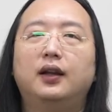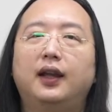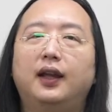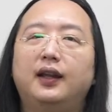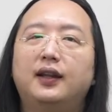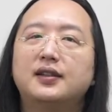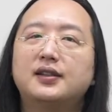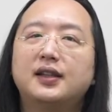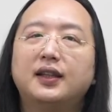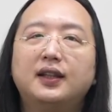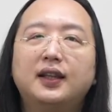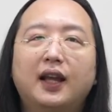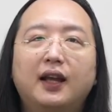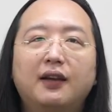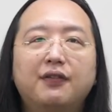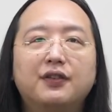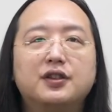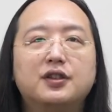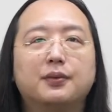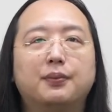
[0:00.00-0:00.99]
It is
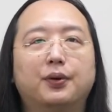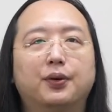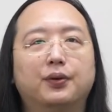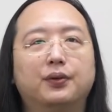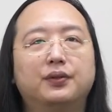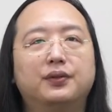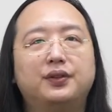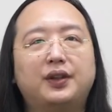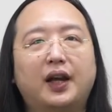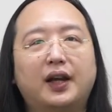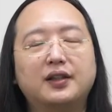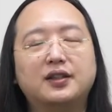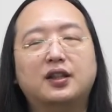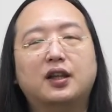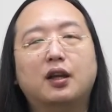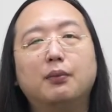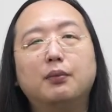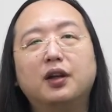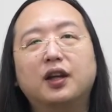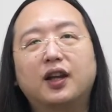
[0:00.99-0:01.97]
inevitable that
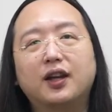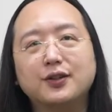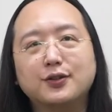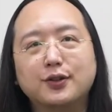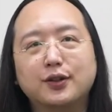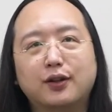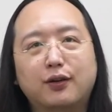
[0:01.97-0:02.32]
communication